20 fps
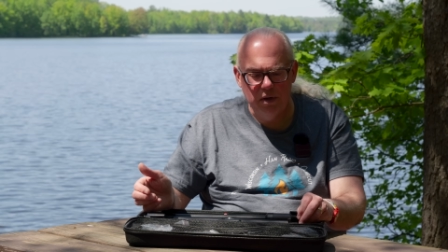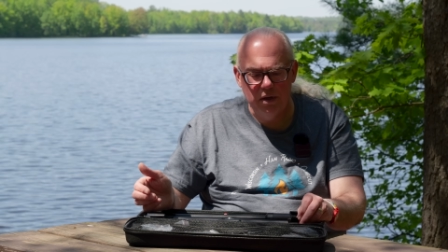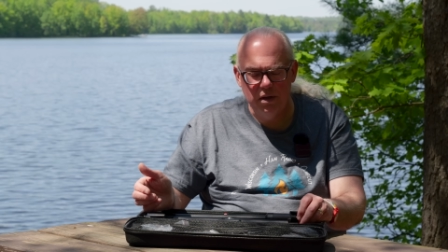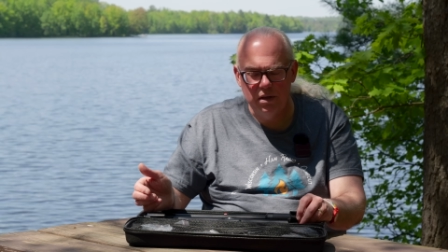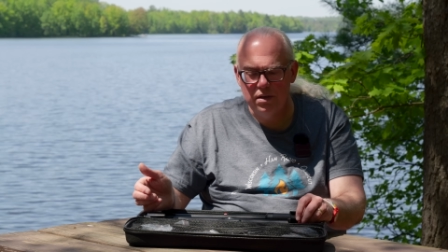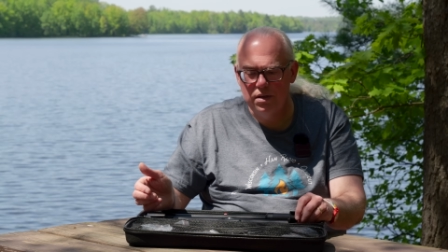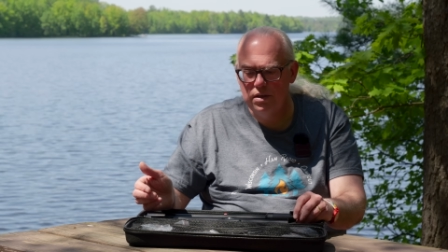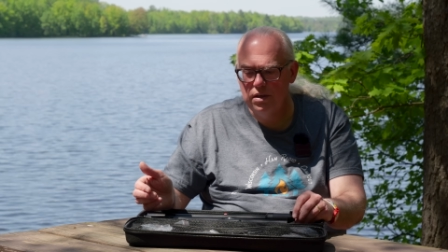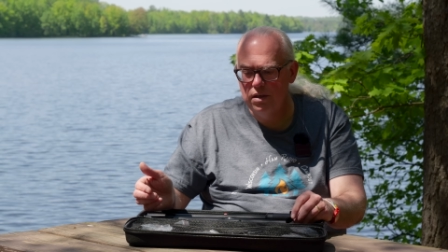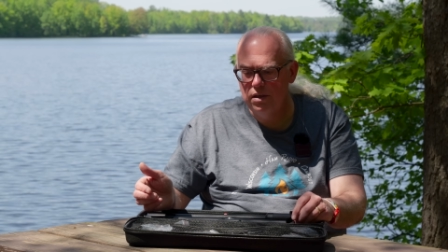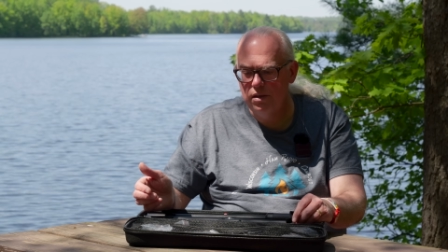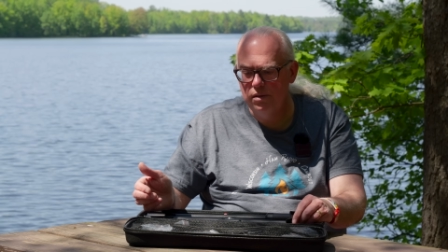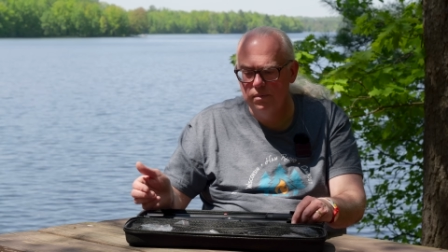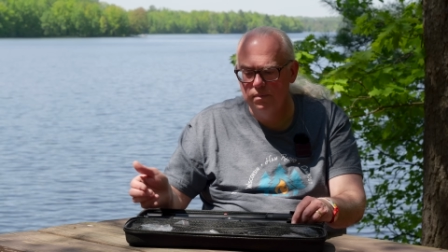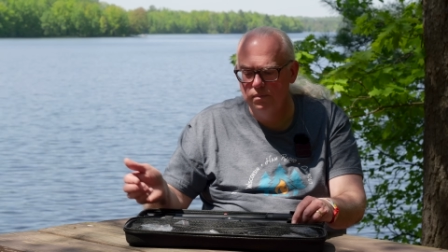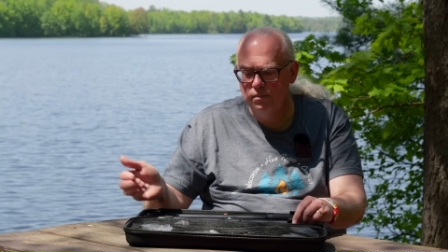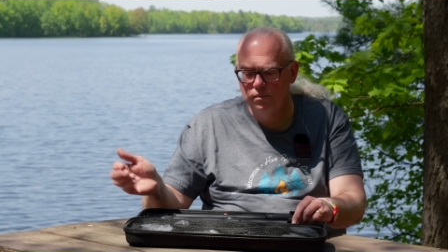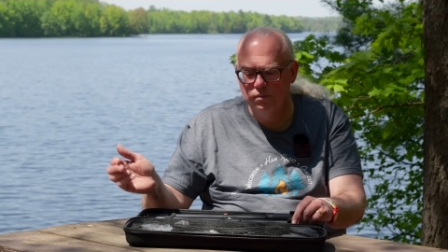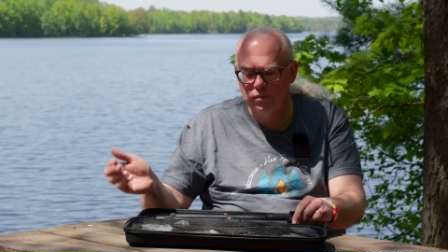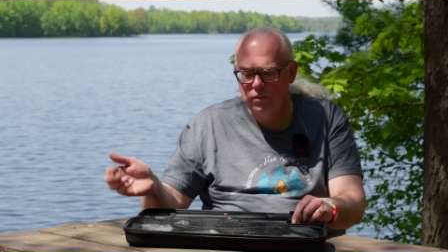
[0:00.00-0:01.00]
But
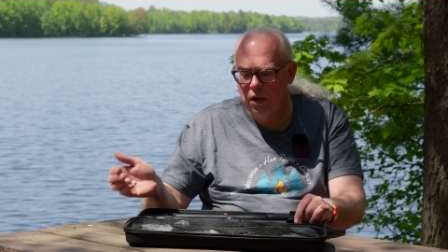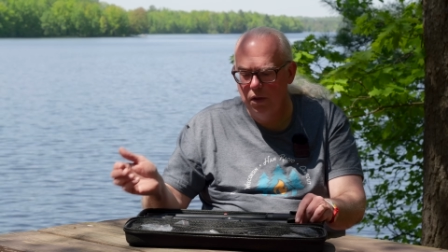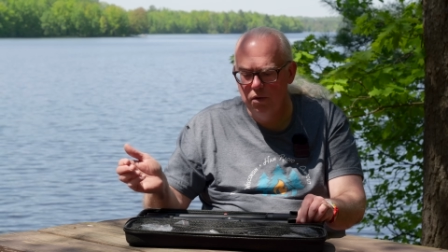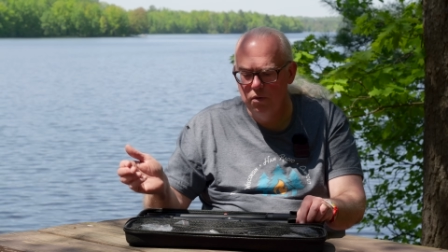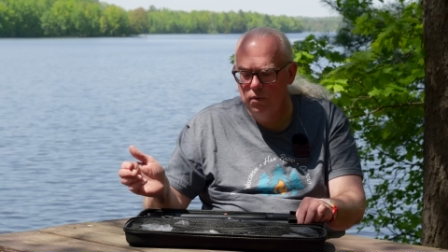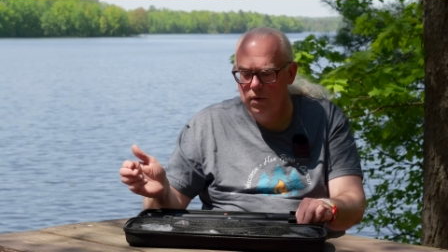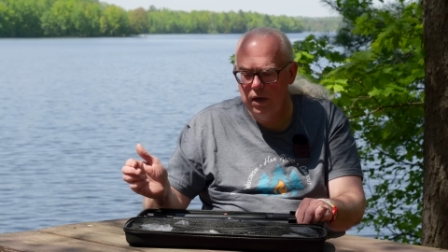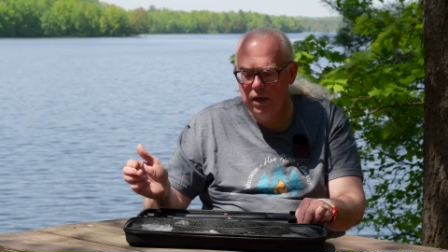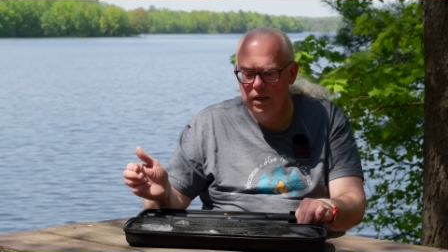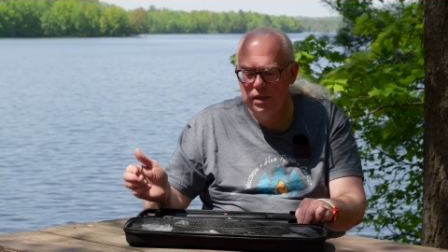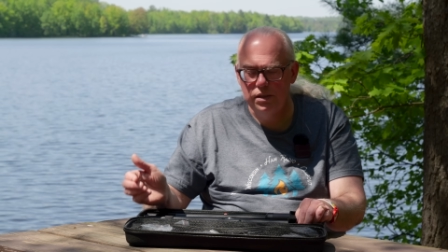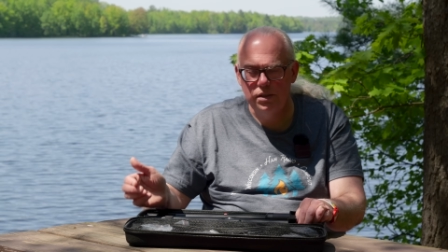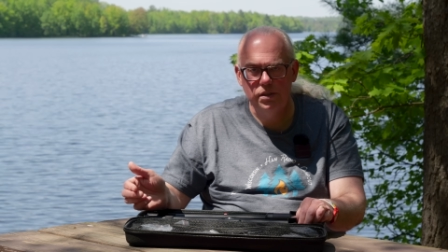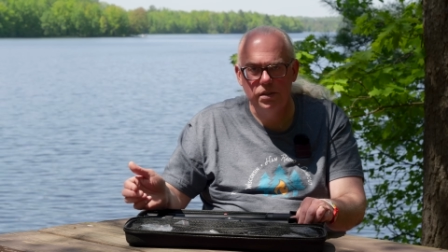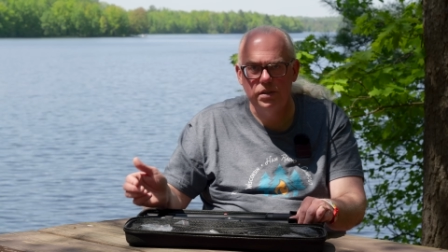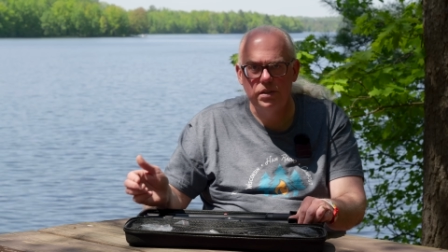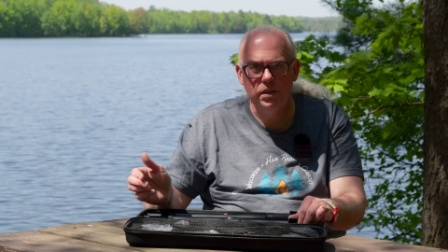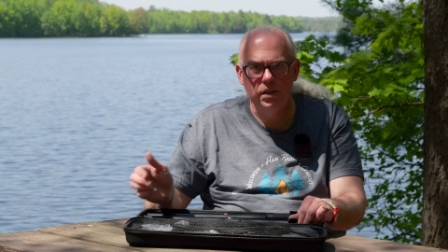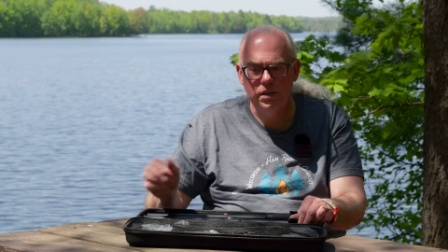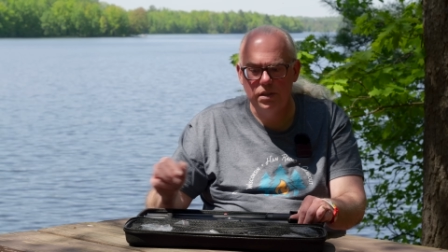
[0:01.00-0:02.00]
um,
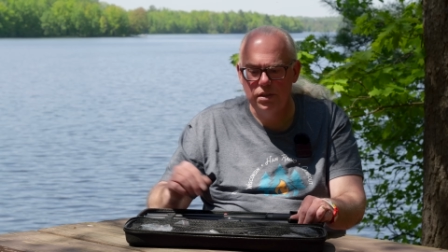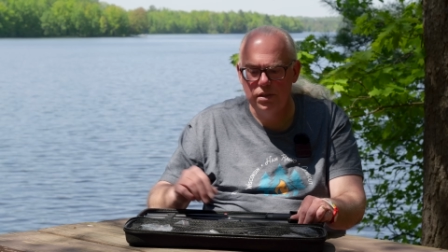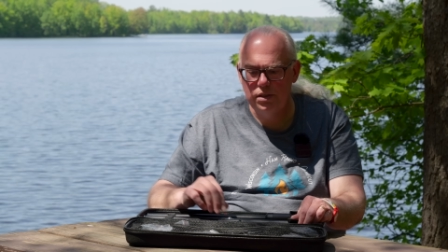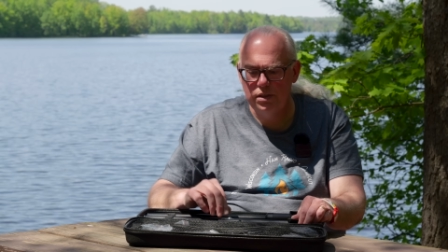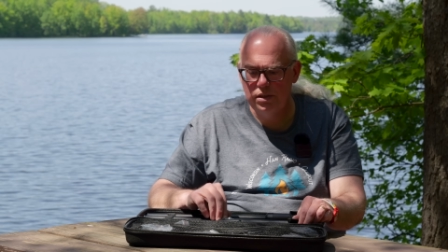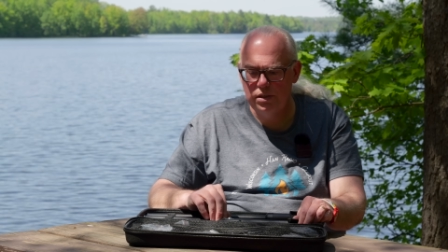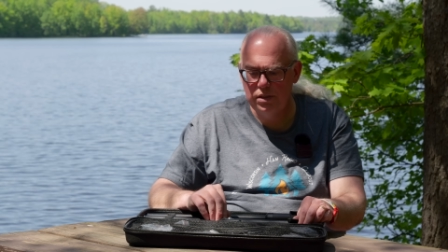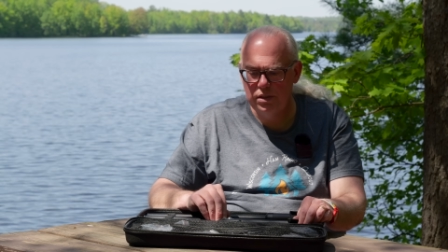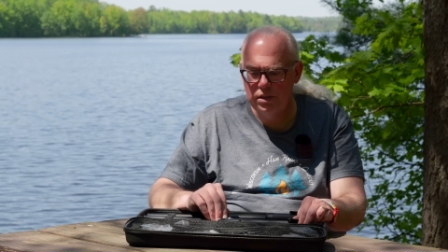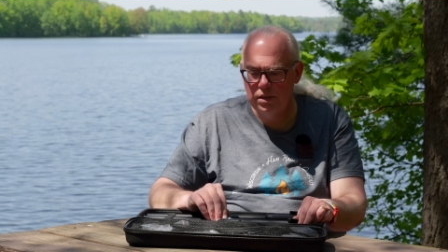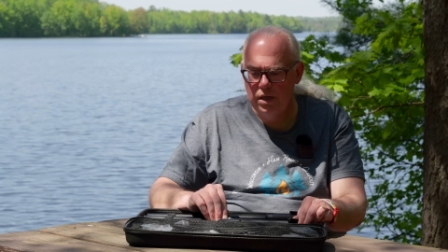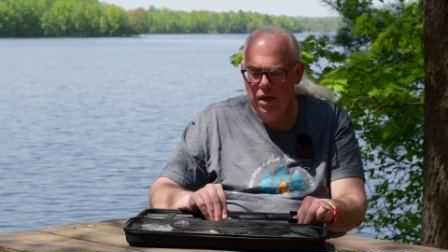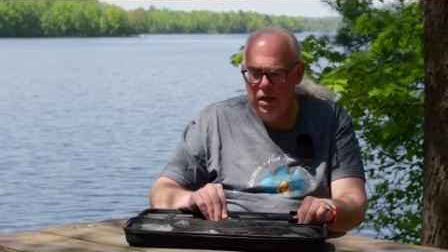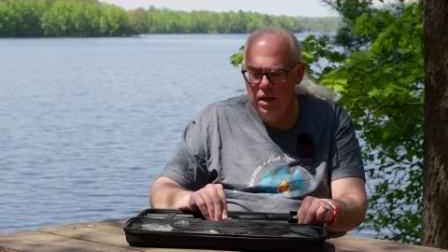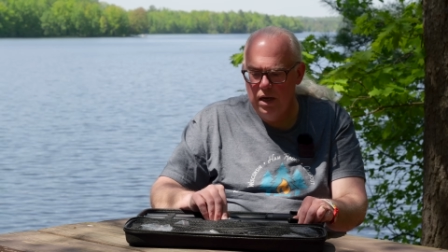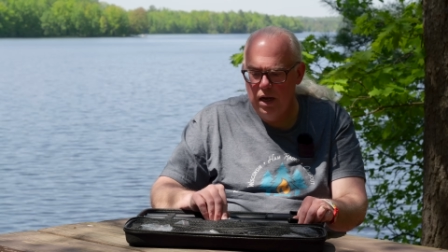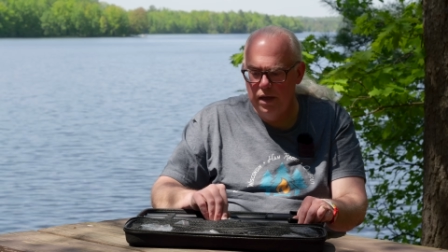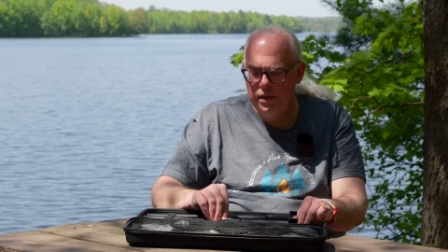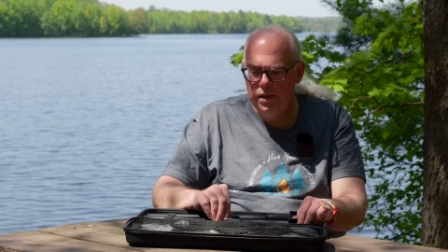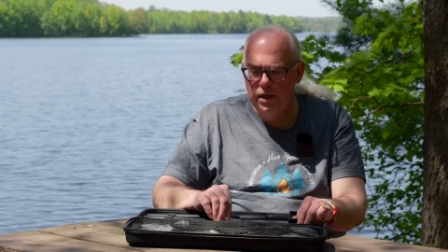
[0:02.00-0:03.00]
otherwise, it's
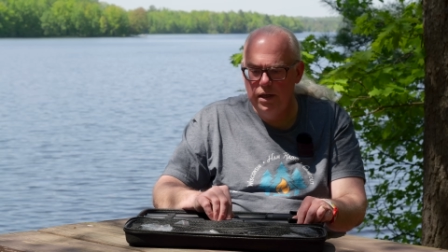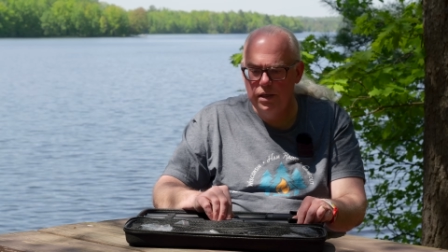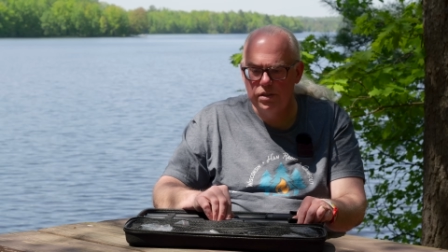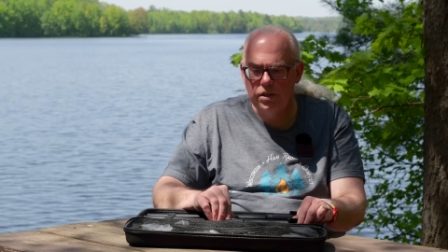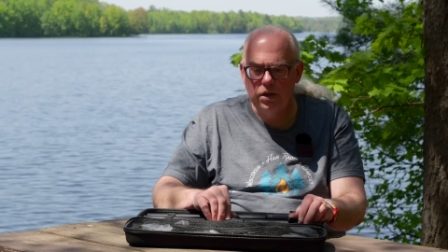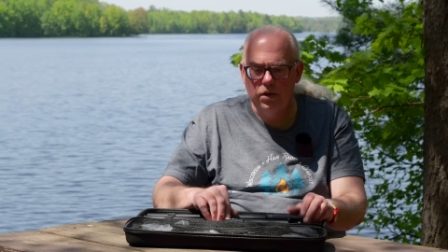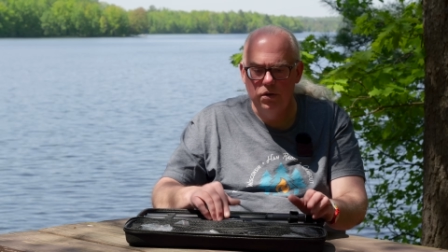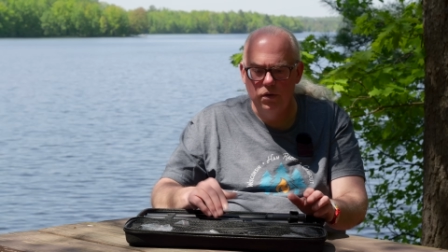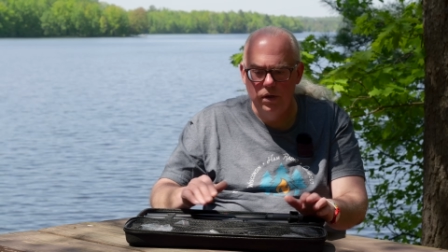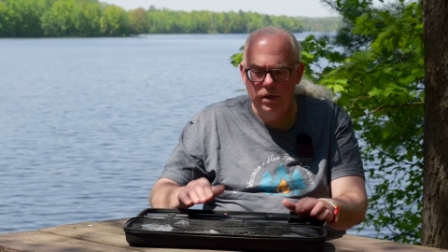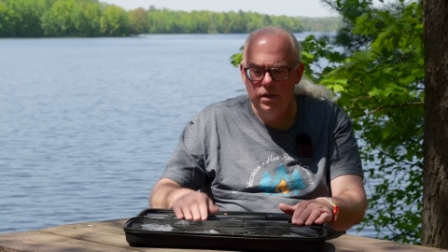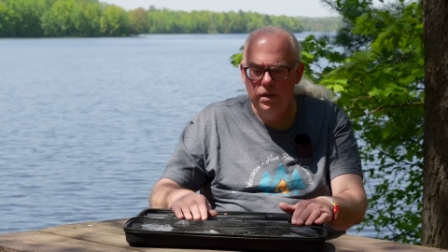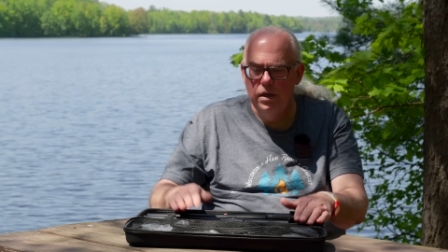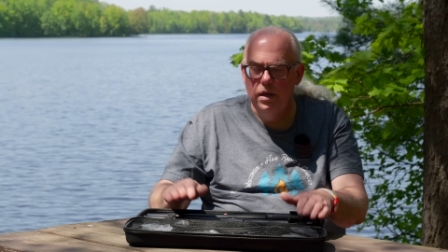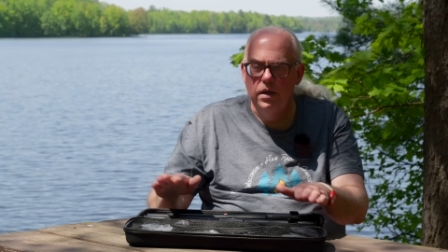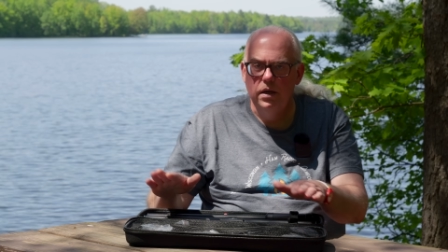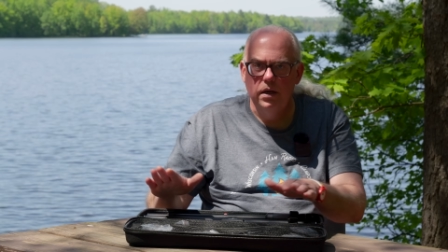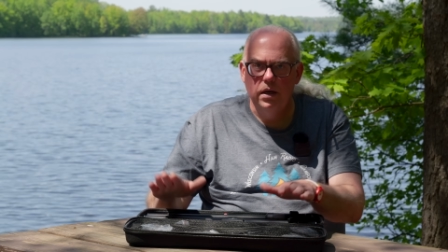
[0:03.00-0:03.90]
I think it's a good